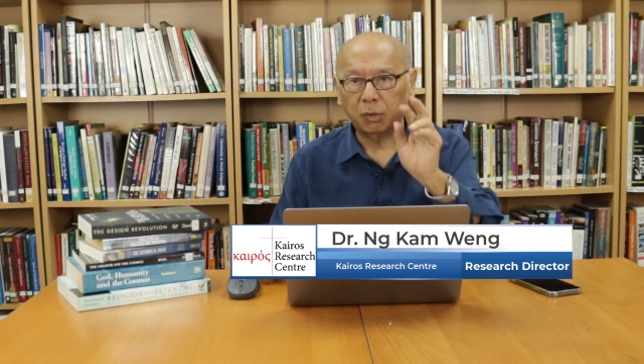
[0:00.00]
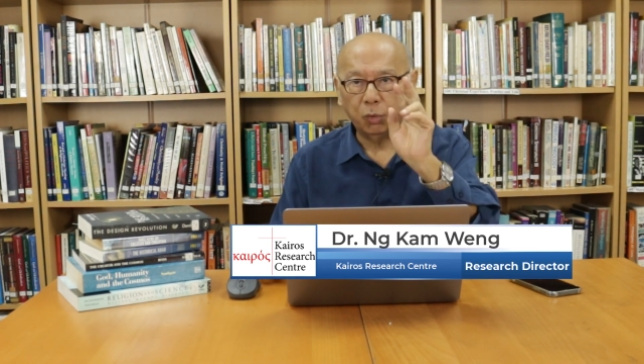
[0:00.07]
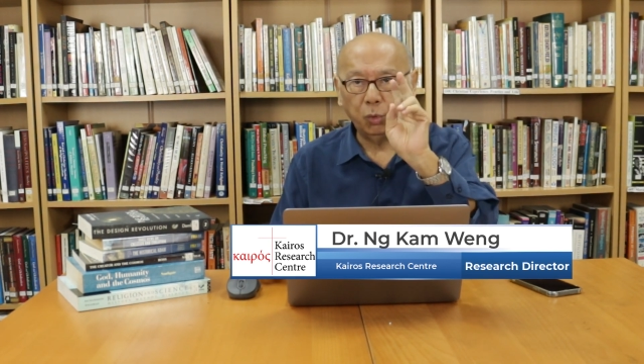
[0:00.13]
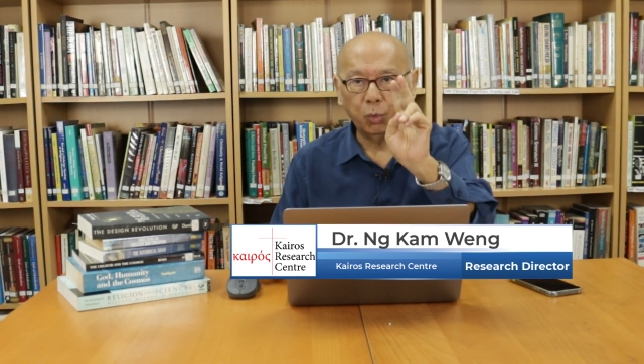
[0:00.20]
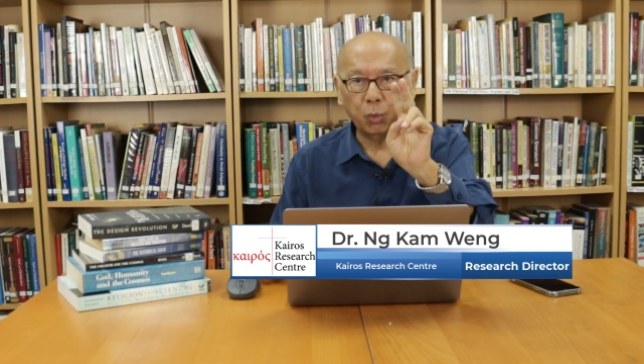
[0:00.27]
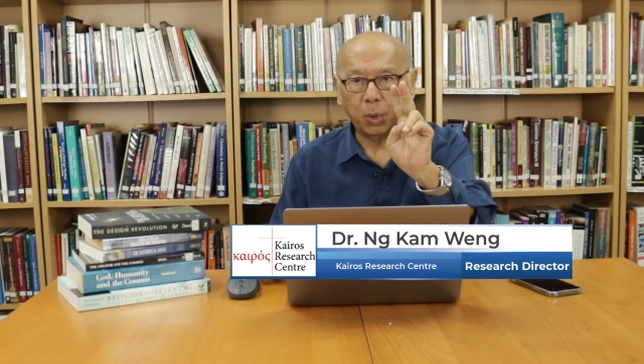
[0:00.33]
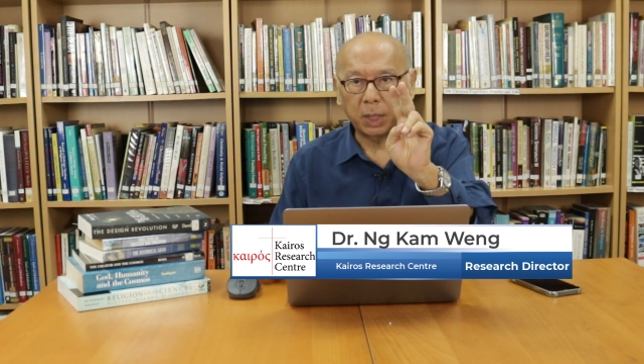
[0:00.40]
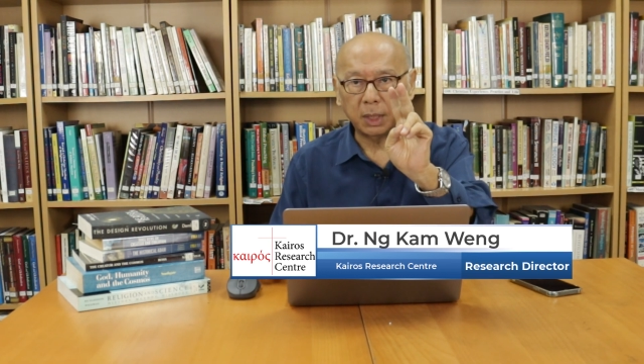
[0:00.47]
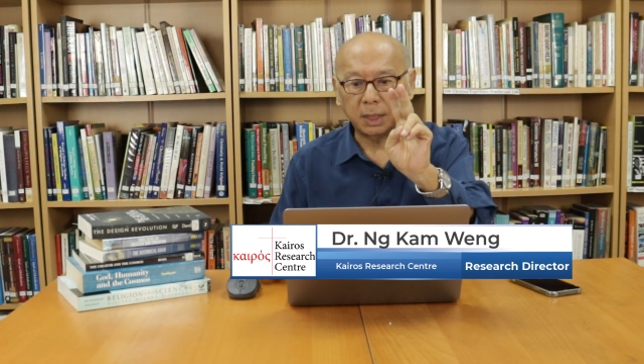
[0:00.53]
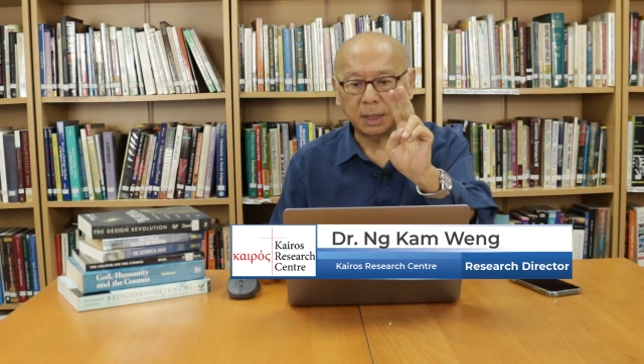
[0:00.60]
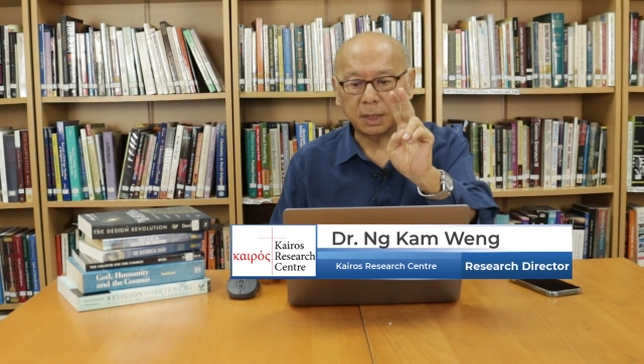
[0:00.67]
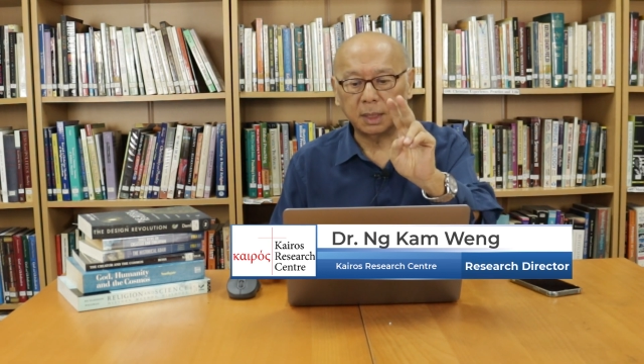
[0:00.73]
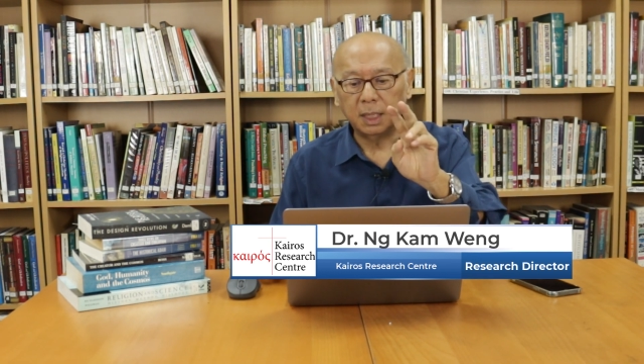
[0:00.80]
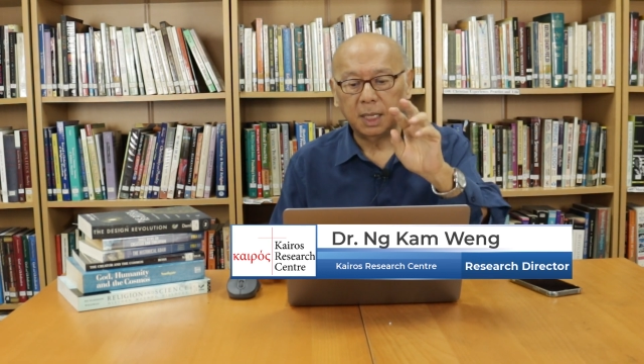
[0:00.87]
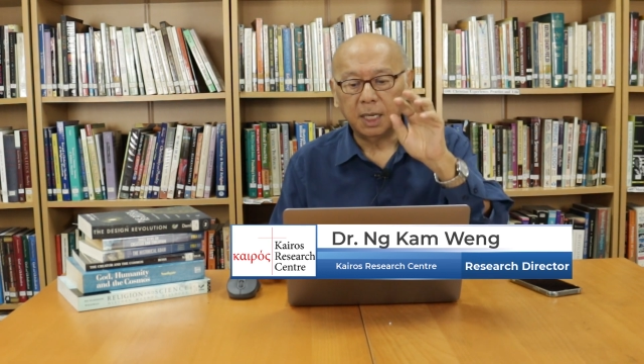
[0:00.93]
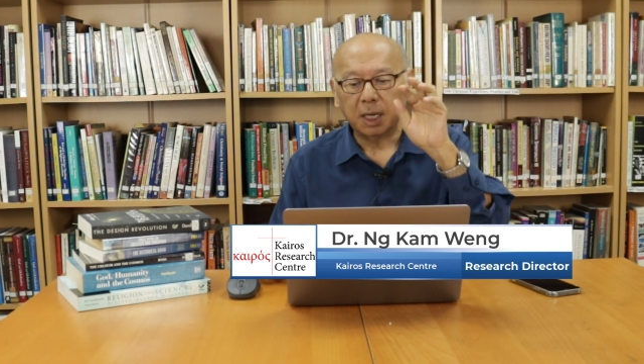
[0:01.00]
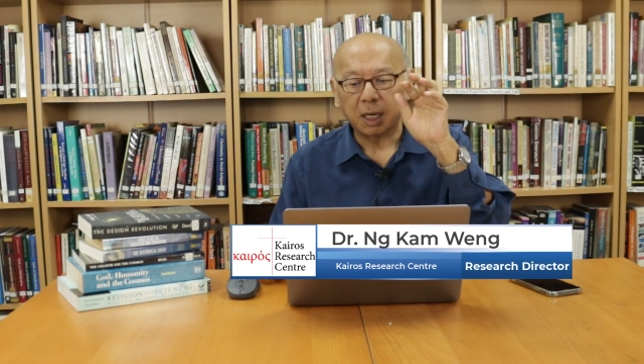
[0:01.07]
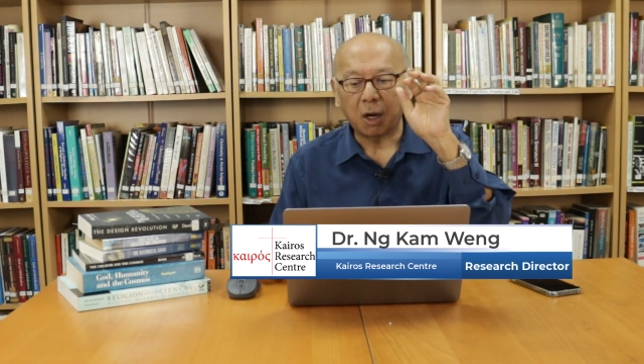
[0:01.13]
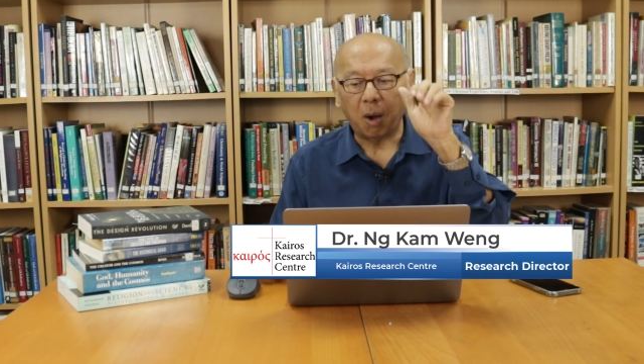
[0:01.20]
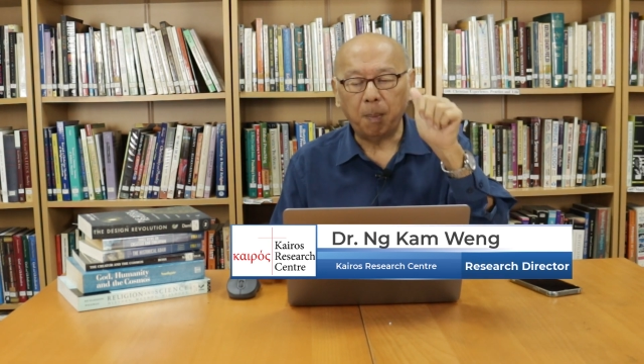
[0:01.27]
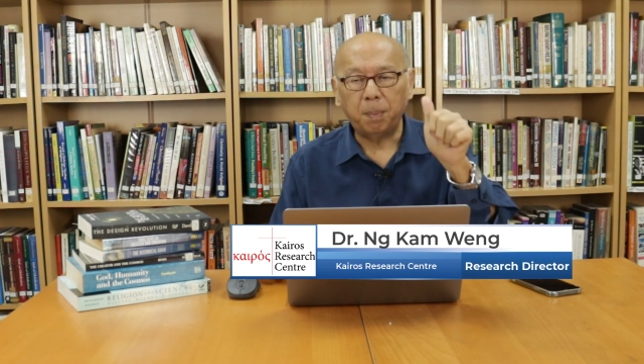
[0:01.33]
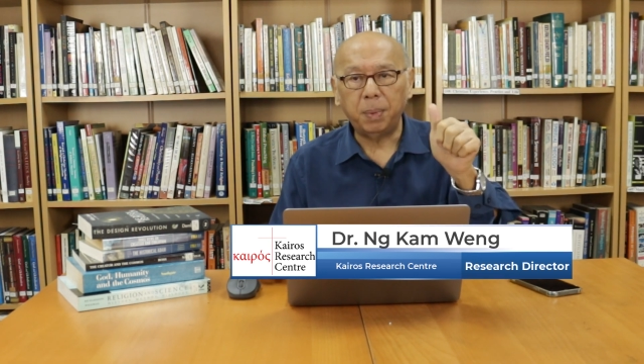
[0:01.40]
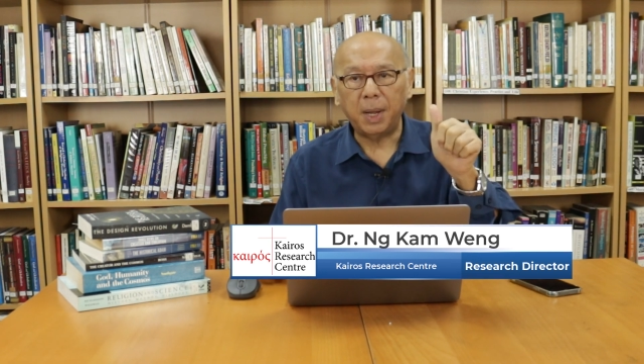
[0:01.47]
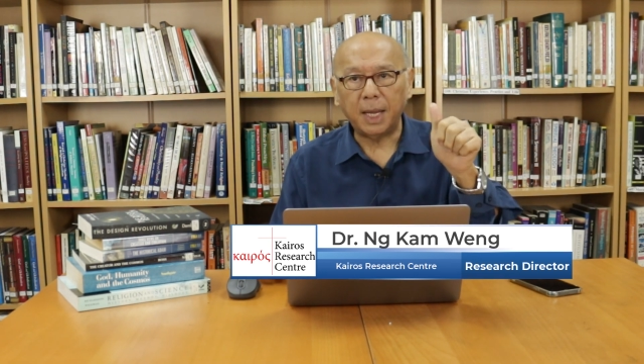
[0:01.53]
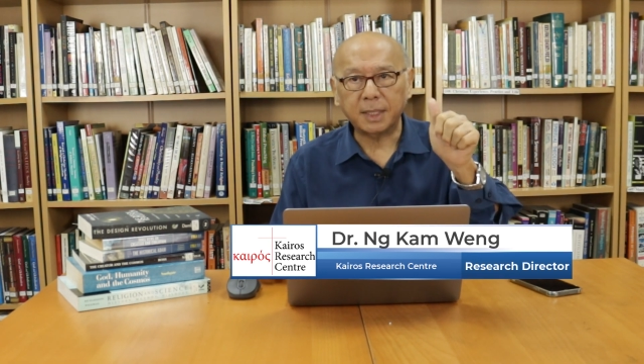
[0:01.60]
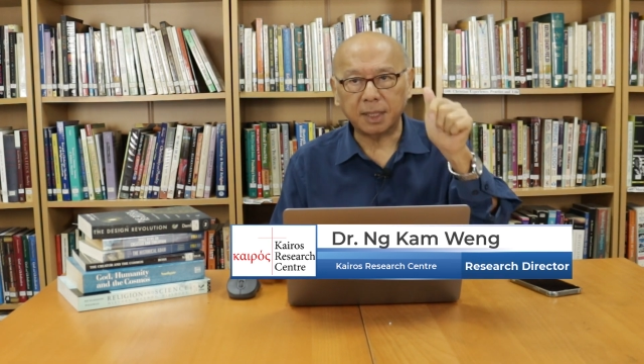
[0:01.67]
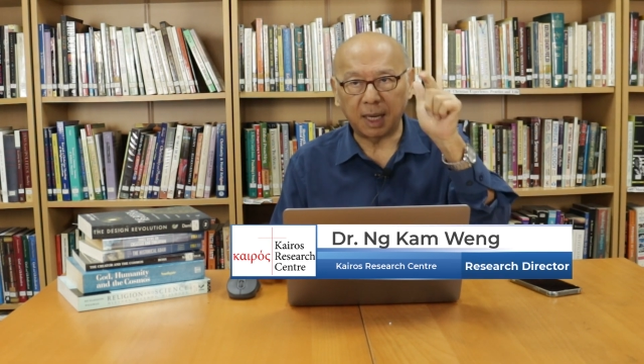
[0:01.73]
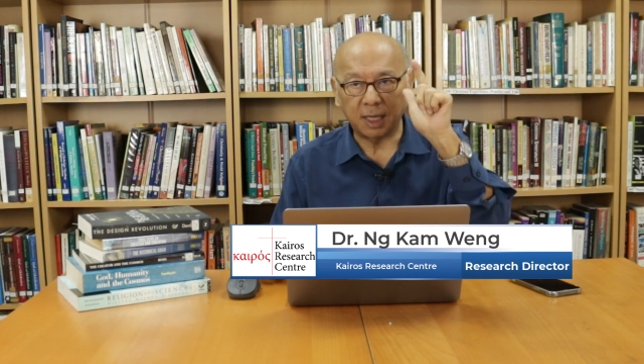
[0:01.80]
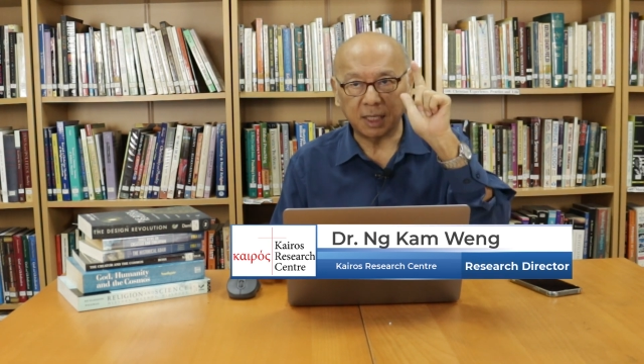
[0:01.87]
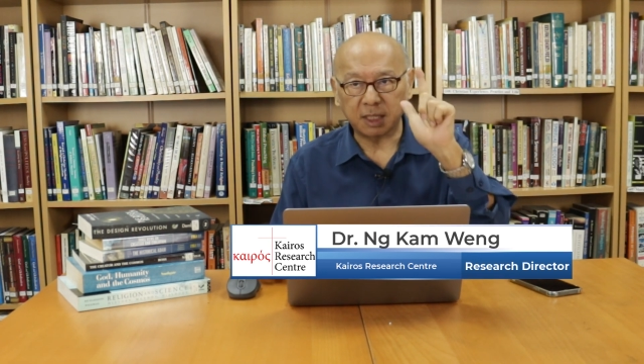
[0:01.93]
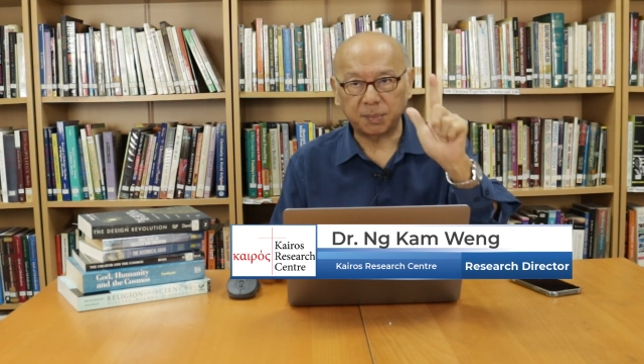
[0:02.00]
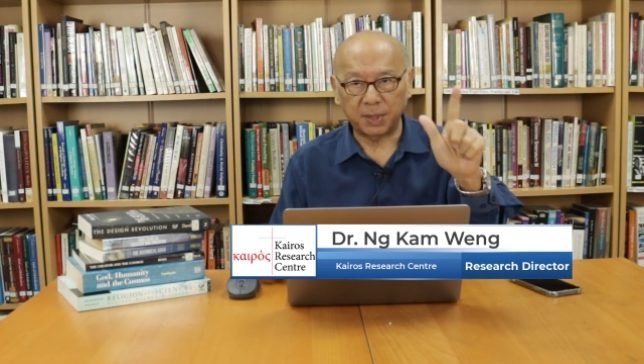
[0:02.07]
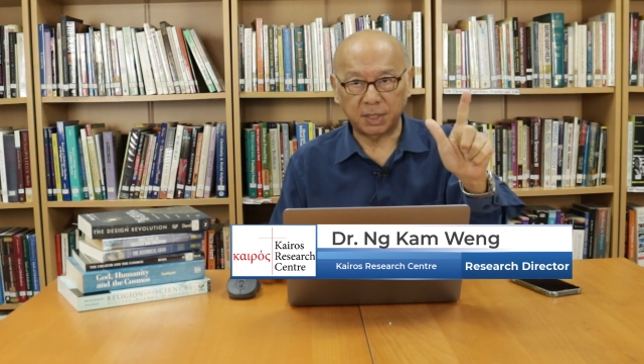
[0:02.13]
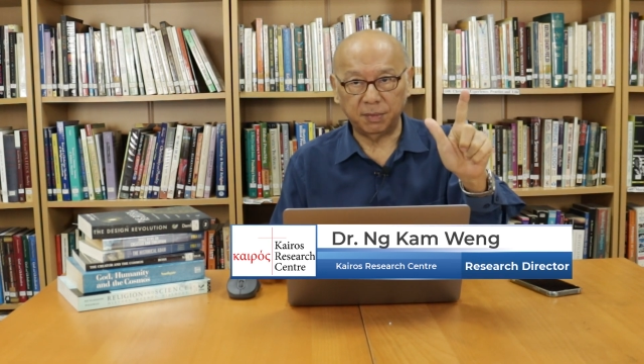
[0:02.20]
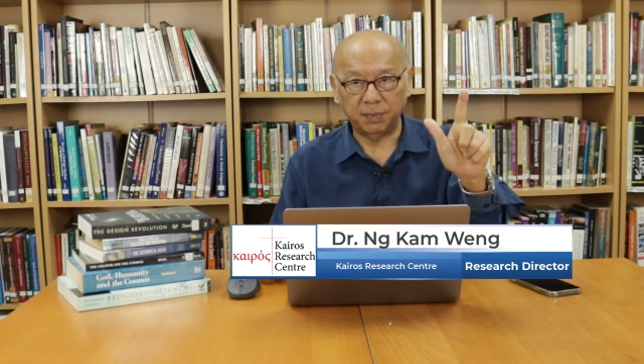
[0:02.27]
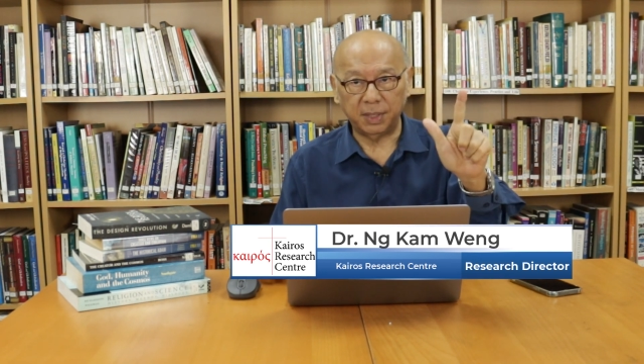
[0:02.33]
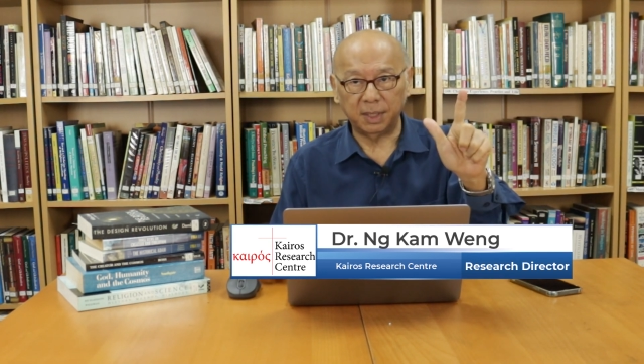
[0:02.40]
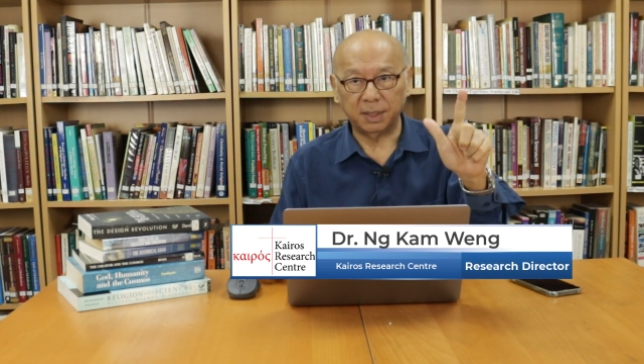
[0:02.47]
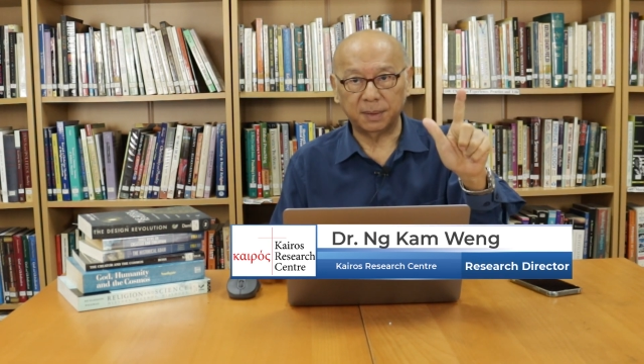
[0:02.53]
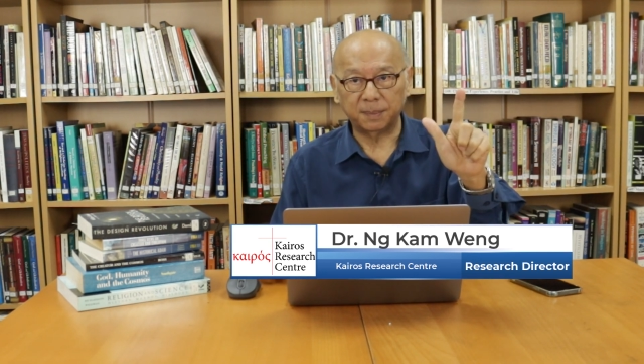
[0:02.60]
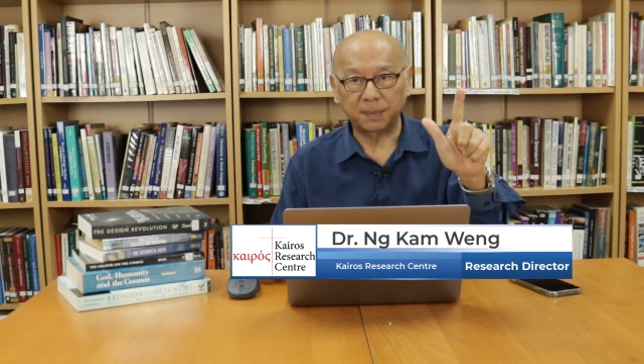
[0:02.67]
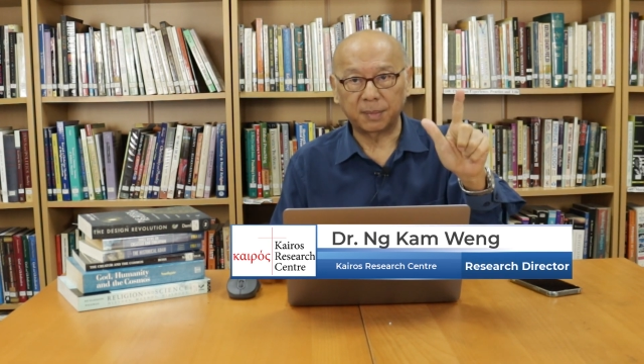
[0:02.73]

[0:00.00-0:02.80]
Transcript: two qualities, complex and specific.